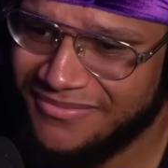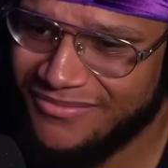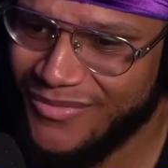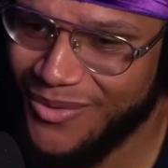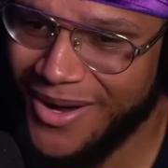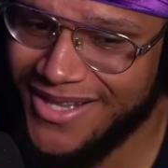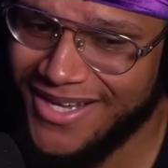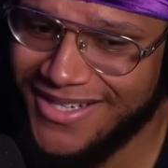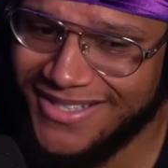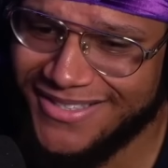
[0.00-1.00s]
Why are y'all
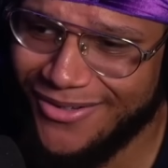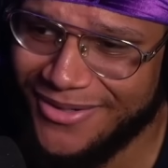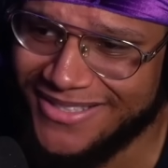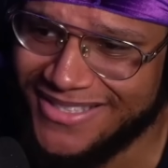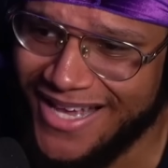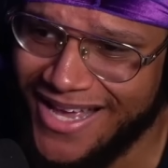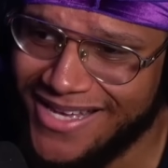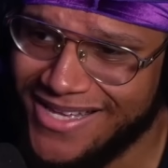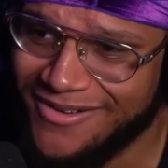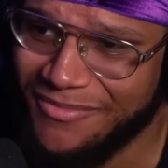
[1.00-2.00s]
niggas so
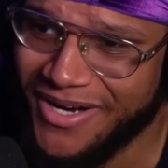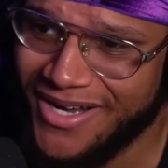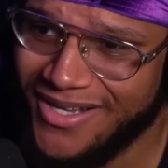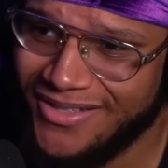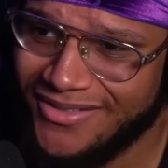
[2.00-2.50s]
excited, bruh?